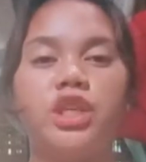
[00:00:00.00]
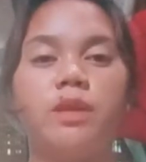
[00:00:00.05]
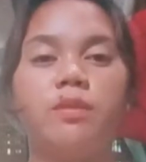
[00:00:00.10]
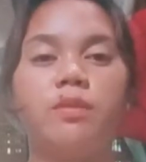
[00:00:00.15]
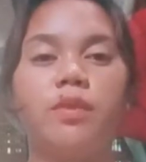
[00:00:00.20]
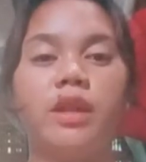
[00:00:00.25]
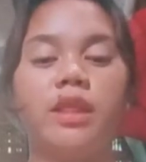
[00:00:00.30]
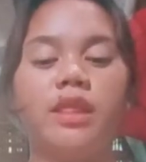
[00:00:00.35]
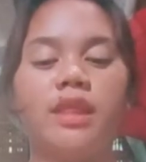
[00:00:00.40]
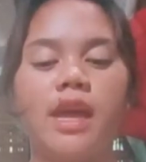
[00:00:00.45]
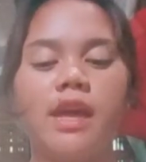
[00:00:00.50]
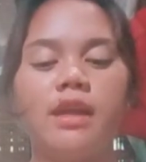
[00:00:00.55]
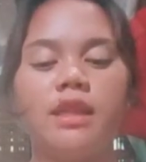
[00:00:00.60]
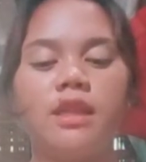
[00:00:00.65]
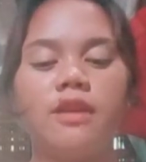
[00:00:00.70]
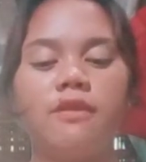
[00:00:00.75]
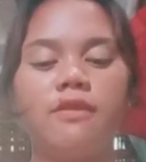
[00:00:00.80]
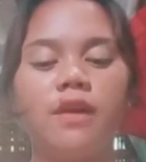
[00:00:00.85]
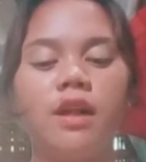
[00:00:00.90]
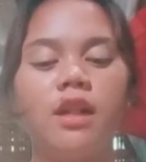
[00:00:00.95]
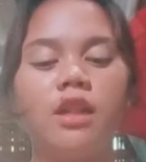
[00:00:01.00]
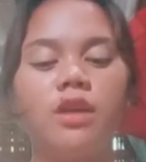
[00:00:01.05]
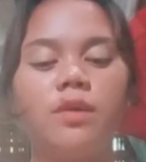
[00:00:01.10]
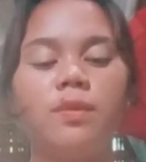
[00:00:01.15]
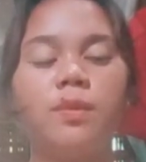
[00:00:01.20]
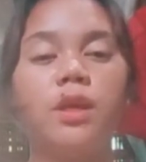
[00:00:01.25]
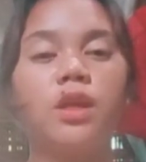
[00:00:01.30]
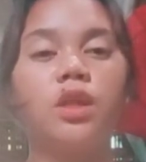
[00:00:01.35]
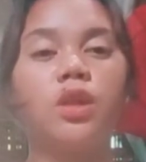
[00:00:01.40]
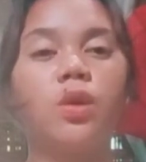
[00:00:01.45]
in Britain
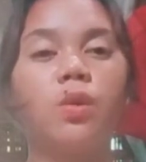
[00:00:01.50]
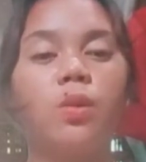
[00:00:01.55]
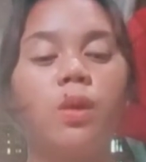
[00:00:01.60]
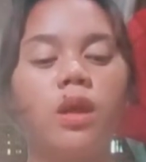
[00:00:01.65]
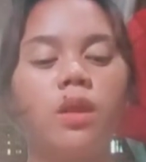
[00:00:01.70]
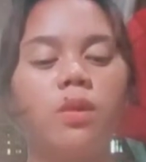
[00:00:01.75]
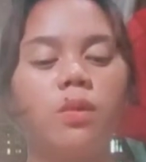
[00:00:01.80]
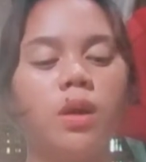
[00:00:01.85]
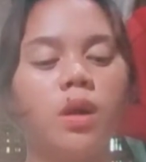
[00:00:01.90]
developed into what